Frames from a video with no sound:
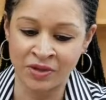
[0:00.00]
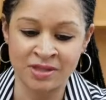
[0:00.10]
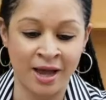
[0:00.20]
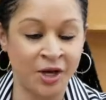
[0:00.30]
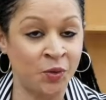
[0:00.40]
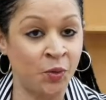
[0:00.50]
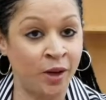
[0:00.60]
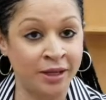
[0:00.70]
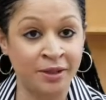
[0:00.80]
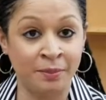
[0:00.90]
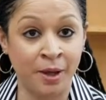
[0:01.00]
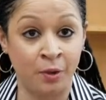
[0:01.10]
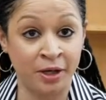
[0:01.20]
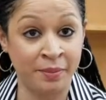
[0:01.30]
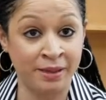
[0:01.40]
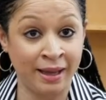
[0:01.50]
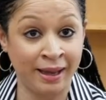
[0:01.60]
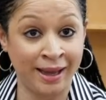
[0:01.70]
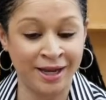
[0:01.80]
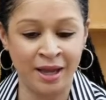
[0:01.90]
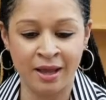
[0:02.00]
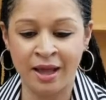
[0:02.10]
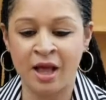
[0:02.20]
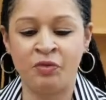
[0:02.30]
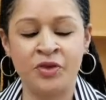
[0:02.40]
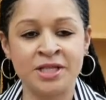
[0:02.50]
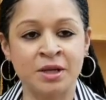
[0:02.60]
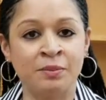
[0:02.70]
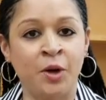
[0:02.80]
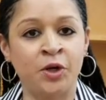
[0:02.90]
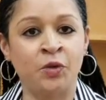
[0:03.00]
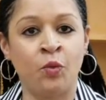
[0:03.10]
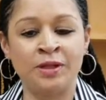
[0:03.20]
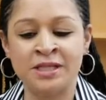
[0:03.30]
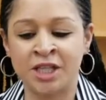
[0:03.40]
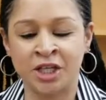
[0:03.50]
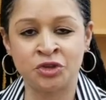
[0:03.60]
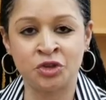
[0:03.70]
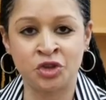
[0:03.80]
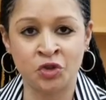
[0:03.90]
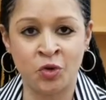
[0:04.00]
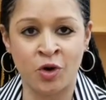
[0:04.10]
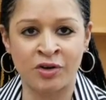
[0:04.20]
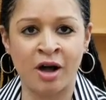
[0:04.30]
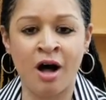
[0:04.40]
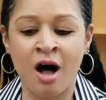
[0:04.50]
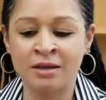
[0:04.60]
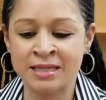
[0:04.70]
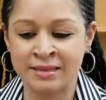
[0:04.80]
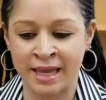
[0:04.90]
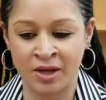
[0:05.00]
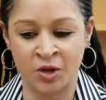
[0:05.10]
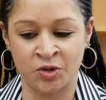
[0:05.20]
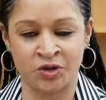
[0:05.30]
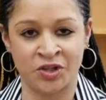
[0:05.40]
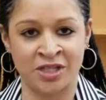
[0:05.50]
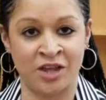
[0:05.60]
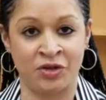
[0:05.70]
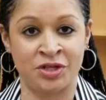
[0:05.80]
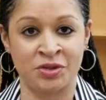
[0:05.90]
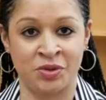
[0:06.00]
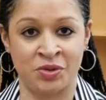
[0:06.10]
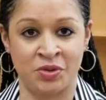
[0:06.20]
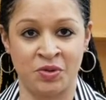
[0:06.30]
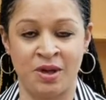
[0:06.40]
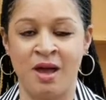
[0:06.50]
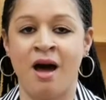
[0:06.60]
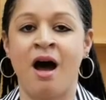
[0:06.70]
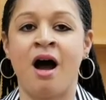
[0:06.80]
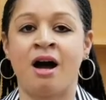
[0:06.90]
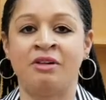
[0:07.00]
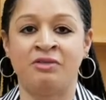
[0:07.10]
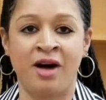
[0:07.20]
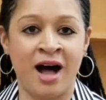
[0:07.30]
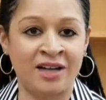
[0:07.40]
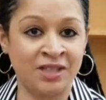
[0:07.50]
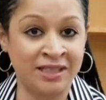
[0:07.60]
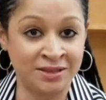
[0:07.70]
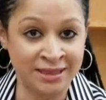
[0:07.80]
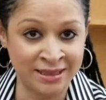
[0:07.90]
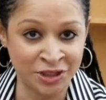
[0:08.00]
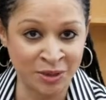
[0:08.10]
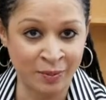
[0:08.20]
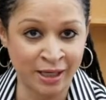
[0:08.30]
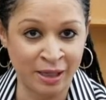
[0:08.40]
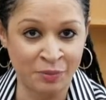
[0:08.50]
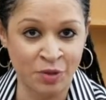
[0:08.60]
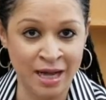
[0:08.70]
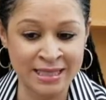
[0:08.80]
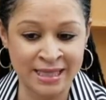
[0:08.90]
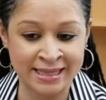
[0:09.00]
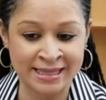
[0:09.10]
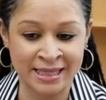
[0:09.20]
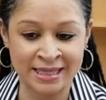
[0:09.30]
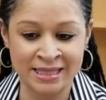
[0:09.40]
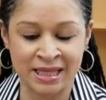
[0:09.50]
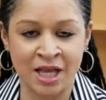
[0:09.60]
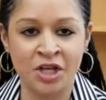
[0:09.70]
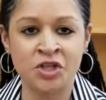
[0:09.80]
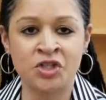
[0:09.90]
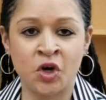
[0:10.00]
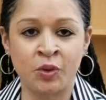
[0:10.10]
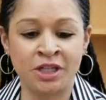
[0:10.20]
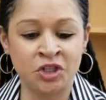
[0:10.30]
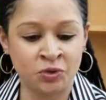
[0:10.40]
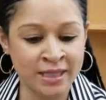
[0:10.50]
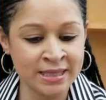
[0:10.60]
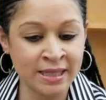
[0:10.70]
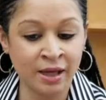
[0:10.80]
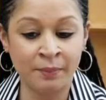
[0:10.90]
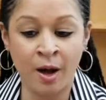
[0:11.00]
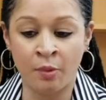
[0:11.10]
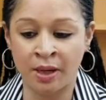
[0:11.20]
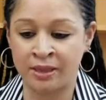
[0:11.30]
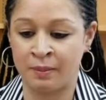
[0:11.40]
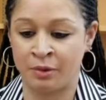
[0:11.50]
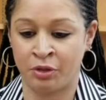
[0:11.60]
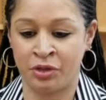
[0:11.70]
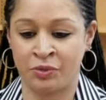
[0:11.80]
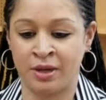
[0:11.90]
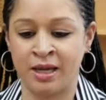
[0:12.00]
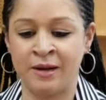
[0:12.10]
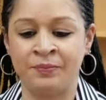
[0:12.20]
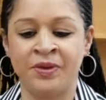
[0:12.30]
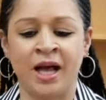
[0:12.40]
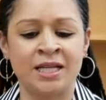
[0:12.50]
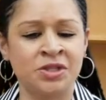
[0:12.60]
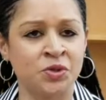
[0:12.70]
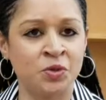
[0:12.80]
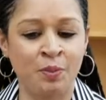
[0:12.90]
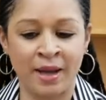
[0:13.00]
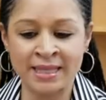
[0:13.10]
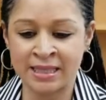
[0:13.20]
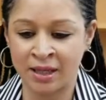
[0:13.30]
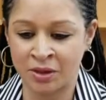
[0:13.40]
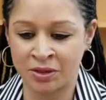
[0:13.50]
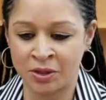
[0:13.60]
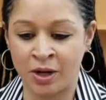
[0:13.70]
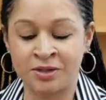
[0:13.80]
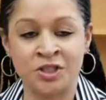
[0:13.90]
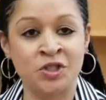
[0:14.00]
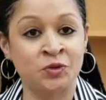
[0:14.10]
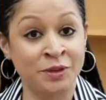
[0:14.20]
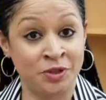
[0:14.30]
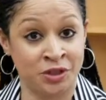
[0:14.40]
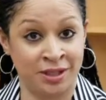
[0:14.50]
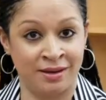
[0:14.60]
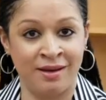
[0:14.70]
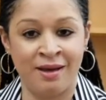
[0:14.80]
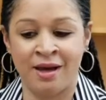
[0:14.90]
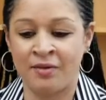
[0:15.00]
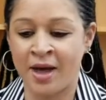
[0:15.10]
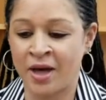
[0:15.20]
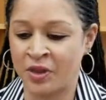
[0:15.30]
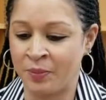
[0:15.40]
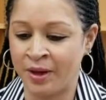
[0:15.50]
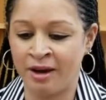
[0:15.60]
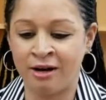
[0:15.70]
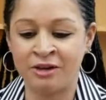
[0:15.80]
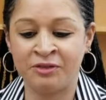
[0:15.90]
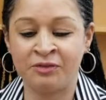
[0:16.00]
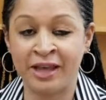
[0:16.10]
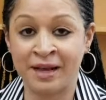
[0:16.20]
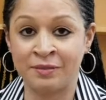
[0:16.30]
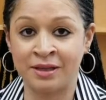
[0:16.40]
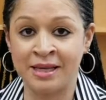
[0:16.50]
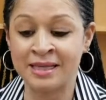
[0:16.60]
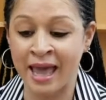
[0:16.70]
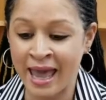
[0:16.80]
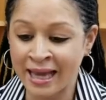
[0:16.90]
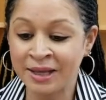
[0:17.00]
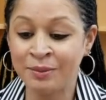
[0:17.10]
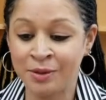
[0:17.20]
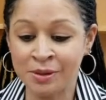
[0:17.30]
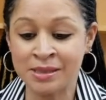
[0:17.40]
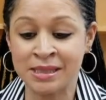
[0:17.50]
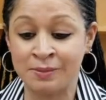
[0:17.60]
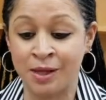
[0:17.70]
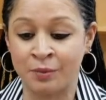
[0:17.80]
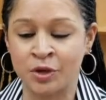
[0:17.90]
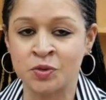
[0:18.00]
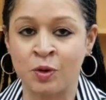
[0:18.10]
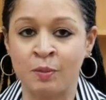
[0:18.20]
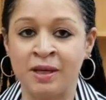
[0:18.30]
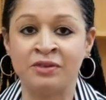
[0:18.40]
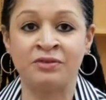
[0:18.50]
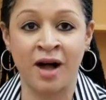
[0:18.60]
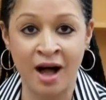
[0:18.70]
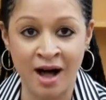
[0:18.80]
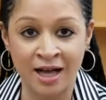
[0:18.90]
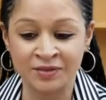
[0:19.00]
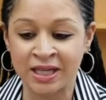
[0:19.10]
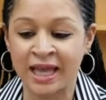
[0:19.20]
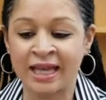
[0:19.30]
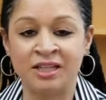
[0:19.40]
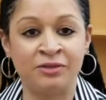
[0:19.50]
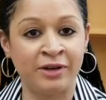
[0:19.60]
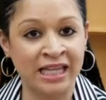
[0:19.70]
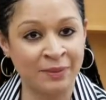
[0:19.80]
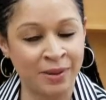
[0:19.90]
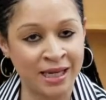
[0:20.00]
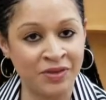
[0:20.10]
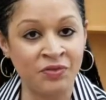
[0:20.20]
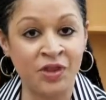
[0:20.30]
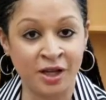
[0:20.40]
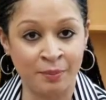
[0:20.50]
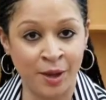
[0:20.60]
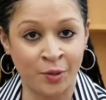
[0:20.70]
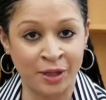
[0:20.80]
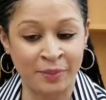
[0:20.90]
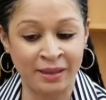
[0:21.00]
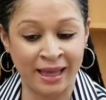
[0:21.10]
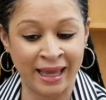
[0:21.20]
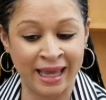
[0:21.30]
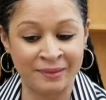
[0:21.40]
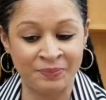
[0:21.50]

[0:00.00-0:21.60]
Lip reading: the Title I component plan. This component wants to ensure that all stakeholders in the school are involved in decision-making processes. So when addressing component number 3, a school must include a description of how the parent, families, and community members will be involved in developing the component plan.